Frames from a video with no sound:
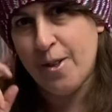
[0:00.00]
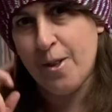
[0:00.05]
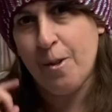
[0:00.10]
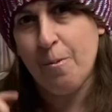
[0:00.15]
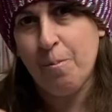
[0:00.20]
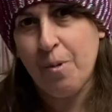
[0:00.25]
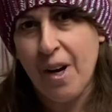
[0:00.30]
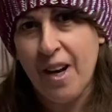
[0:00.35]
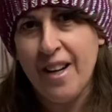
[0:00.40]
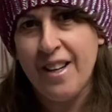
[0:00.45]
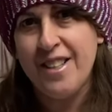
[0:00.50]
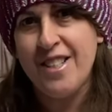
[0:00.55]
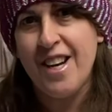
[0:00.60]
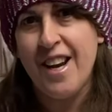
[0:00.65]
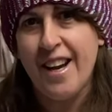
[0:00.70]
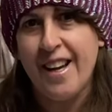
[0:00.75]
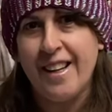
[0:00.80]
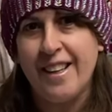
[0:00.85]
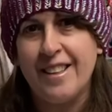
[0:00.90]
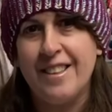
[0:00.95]
the
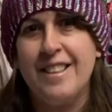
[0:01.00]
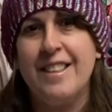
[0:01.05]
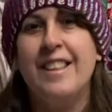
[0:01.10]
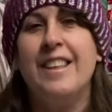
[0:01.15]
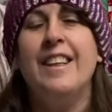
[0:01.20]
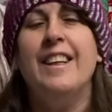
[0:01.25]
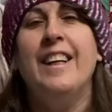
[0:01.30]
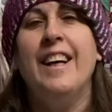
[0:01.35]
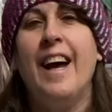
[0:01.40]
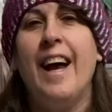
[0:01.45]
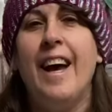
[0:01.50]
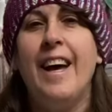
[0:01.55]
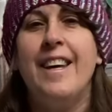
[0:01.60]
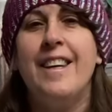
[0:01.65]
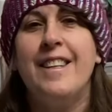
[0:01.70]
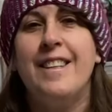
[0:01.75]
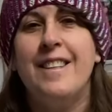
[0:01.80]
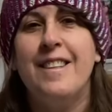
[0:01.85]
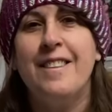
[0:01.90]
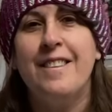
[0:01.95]
project. How you
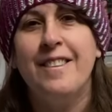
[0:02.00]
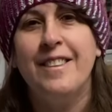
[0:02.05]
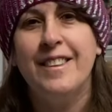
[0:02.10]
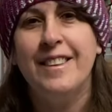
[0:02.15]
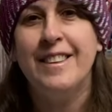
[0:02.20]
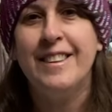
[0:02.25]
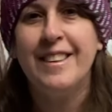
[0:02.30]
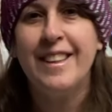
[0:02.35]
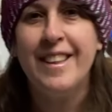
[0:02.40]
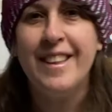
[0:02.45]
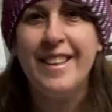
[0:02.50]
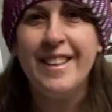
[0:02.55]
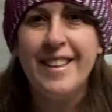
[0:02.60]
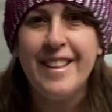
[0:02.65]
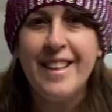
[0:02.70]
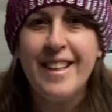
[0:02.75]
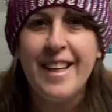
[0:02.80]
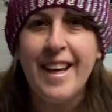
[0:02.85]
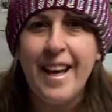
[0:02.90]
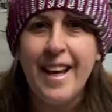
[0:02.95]
doing,
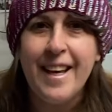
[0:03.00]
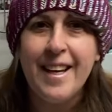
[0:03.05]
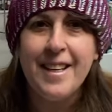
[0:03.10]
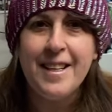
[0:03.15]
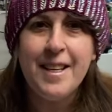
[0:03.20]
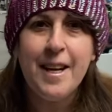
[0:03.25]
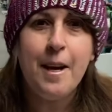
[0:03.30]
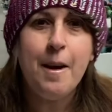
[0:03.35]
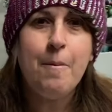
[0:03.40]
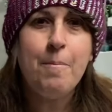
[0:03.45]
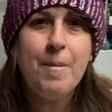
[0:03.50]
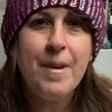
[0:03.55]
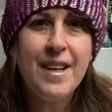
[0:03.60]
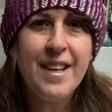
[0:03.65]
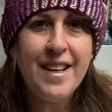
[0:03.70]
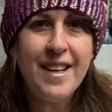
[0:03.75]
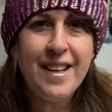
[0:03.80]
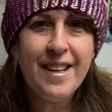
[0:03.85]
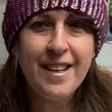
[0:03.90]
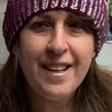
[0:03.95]
Cindy? Hey,
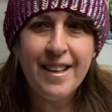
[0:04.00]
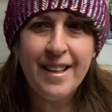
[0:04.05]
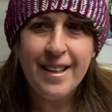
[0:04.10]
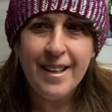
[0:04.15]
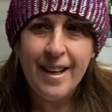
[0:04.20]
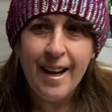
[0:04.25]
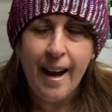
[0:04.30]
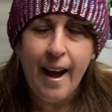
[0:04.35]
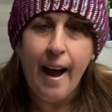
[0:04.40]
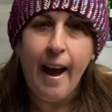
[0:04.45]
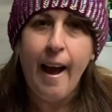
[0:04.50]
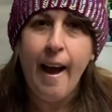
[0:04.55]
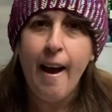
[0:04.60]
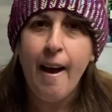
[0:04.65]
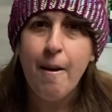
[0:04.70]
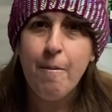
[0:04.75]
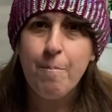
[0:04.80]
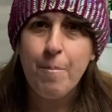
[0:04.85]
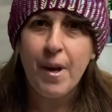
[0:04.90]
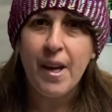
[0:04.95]
Debbie.
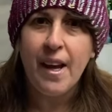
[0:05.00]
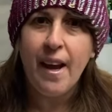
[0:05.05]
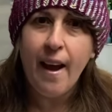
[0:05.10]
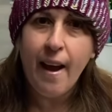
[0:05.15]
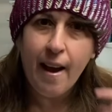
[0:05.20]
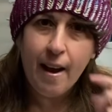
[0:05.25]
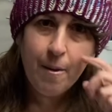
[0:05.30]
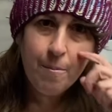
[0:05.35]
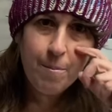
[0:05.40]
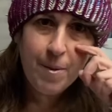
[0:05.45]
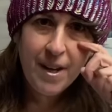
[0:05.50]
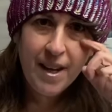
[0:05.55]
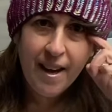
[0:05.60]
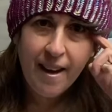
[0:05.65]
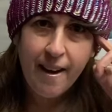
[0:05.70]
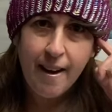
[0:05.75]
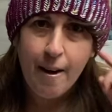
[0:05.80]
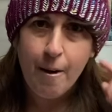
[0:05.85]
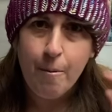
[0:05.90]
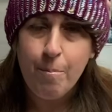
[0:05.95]
Happy, happy,
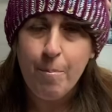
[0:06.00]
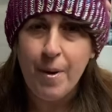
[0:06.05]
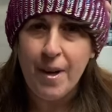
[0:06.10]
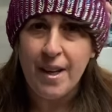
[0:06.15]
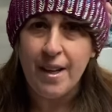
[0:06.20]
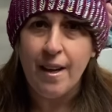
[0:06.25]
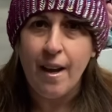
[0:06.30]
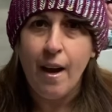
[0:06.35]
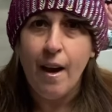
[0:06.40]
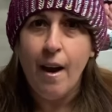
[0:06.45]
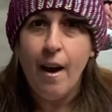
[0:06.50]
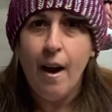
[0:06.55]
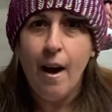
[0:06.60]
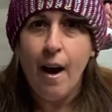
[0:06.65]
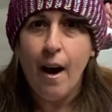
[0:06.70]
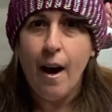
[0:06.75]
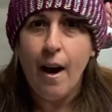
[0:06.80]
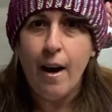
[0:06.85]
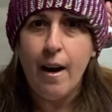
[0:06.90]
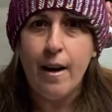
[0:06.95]
happy.
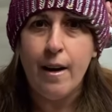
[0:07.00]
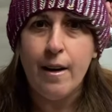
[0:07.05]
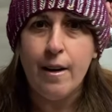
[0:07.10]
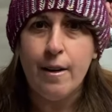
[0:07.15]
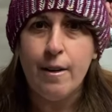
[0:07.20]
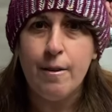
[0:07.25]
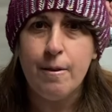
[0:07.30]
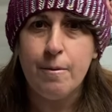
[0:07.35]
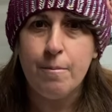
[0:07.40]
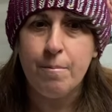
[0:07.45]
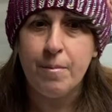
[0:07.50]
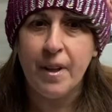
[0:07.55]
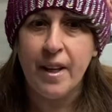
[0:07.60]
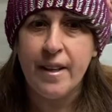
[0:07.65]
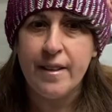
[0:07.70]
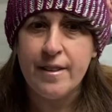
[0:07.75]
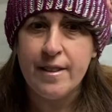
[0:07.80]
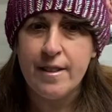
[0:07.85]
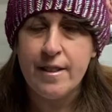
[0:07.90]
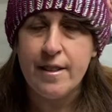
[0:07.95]
Um, let's
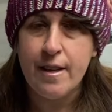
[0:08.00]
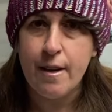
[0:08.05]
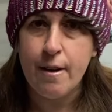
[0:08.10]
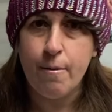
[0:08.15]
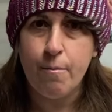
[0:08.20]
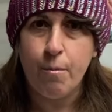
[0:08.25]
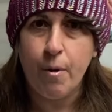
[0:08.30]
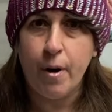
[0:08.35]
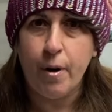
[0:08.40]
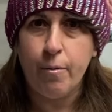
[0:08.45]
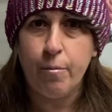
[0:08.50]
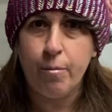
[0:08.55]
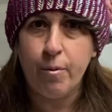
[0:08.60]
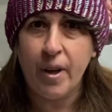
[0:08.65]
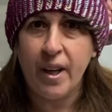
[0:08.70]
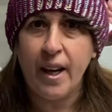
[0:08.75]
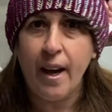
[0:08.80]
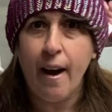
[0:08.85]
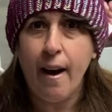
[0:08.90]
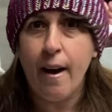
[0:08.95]
see, what have we
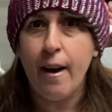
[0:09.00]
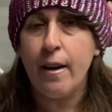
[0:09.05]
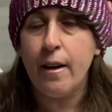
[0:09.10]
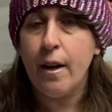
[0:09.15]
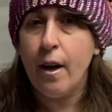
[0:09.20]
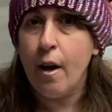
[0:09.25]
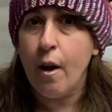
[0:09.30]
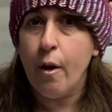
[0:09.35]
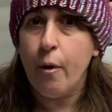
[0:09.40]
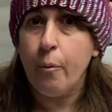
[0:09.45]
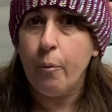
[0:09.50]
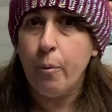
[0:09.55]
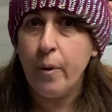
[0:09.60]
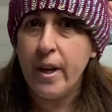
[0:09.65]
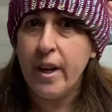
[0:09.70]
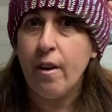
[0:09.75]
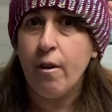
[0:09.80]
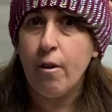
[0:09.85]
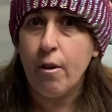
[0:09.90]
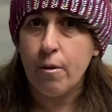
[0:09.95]
got? we
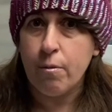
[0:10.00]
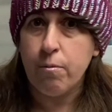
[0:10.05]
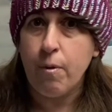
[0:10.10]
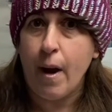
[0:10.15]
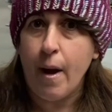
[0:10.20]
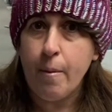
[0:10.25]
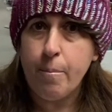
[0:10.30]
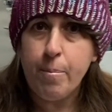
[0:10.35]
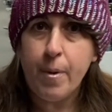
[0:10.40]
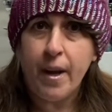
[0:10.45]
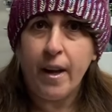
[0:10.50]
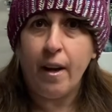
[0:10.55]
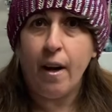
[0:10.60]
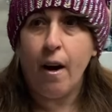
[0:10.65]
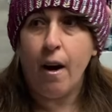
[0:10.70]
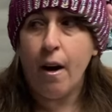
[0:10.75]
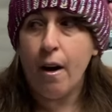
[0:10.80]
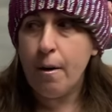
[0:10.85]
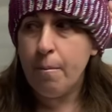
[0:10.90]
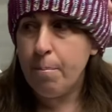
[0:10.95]
are wrapping
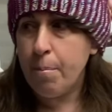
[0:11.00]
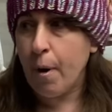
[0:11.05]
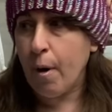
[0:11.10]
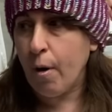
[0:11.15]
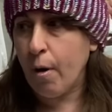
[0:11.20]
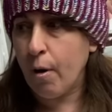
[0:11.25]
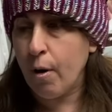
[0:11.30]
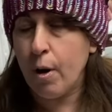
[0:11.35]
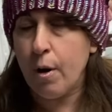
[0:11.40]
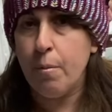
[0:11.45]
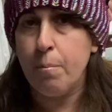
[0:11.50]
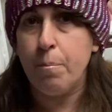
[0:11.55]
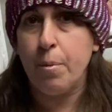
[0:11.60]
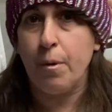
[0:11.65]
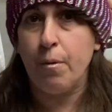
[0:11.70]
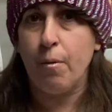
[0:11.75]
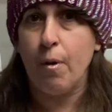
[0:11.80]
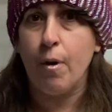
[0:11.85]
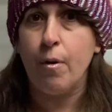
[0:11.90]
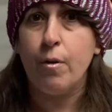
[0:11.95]
up our
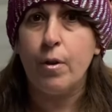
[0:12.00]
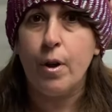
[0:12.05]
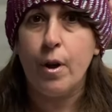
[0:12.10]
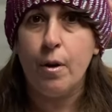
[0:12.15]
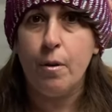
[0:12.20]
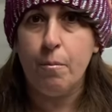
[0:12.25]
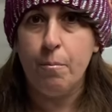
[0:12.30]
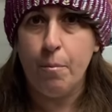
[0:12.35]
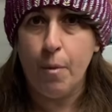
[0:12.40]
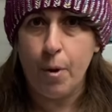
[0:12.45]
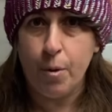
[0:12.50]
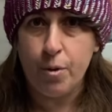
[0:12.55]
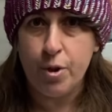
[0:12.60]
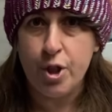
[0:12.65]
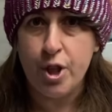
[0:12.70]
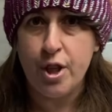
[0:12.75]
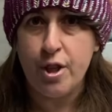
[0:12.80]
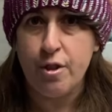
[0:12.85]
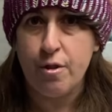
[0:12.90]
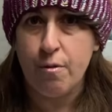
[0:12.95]
Berroco Mochi
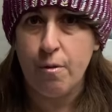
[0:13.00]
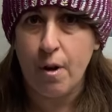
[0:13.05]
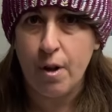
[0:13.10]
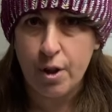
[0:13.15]
Trunk